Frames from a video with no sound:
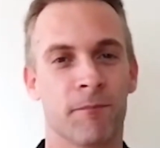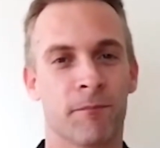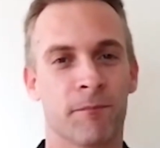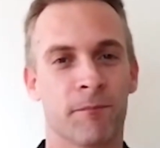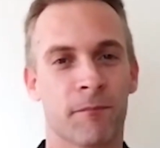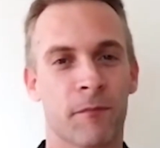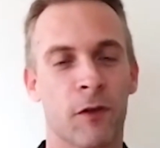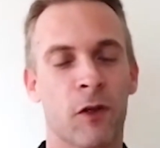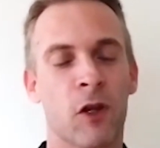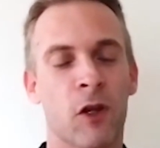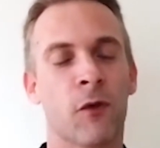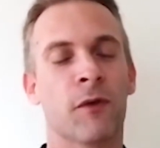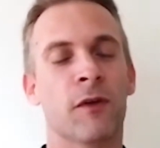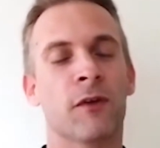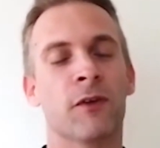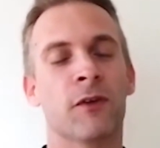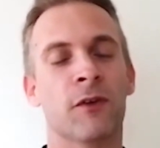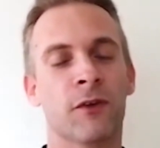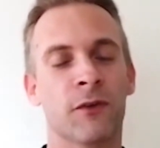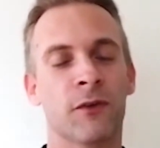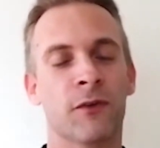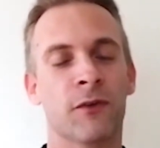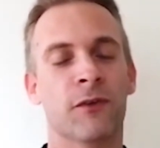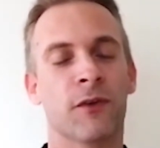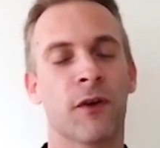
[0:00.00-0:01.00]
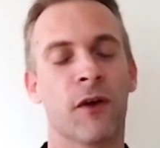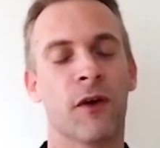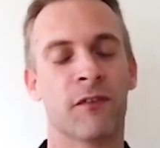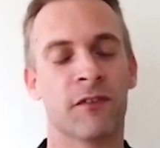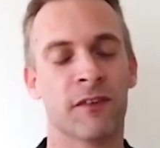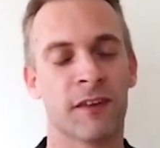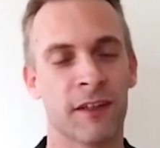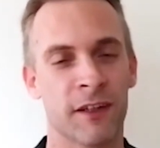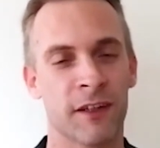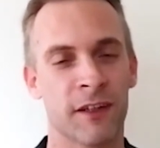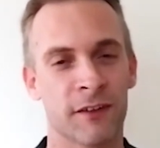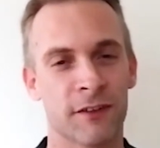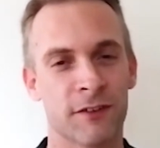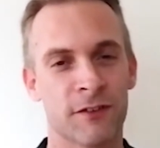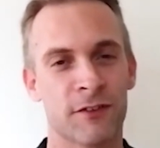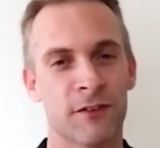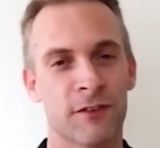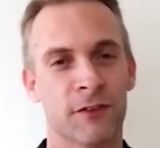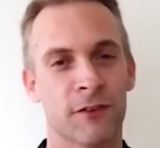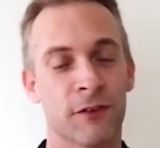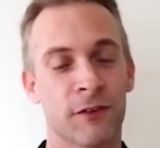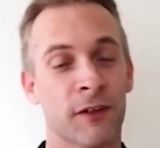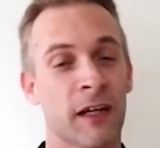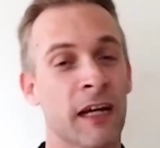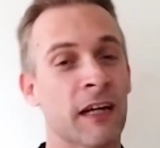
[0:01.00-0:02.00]
knowing you over the years too. You
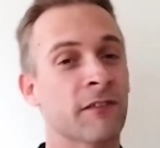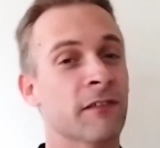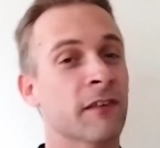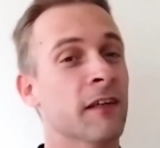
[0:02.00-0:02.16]
have an